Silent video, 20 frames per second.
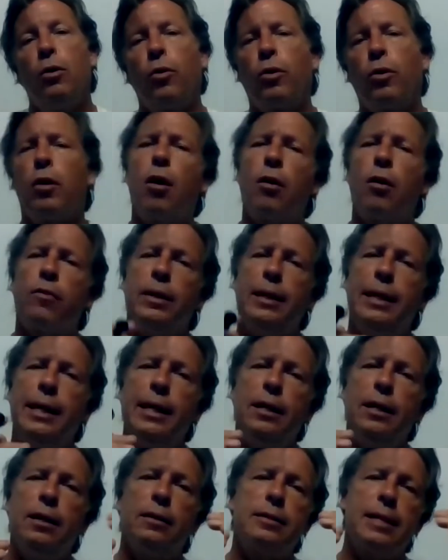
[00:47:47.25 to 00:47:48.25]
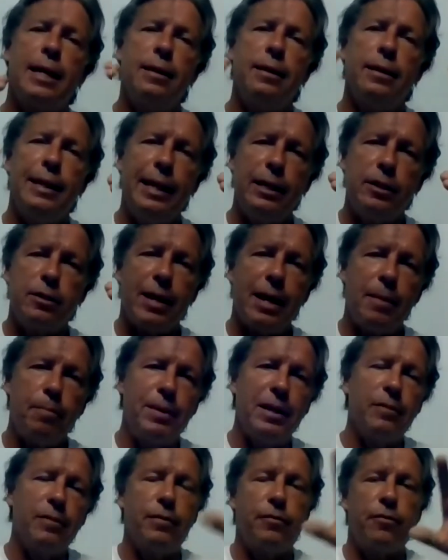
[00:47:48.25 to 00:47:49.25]
Or is that each of
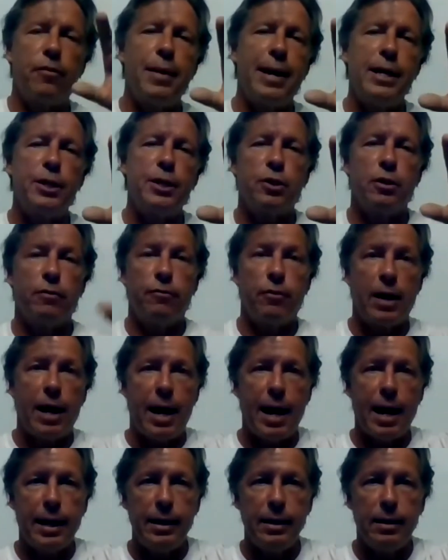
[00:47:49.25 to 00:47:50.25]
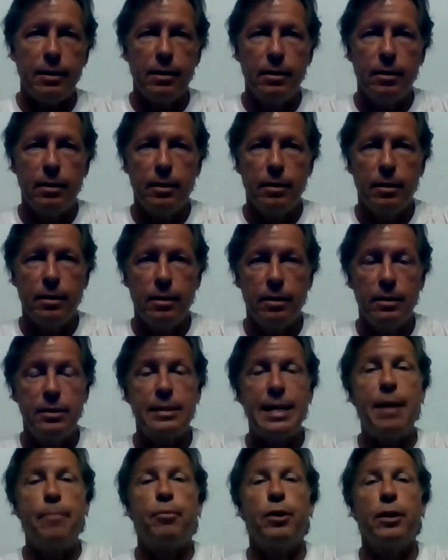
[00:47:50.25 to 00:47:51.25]
that bit of information for height
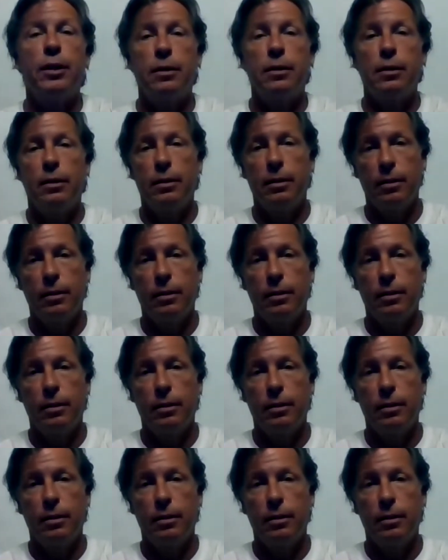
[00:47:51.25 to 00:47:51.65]
separate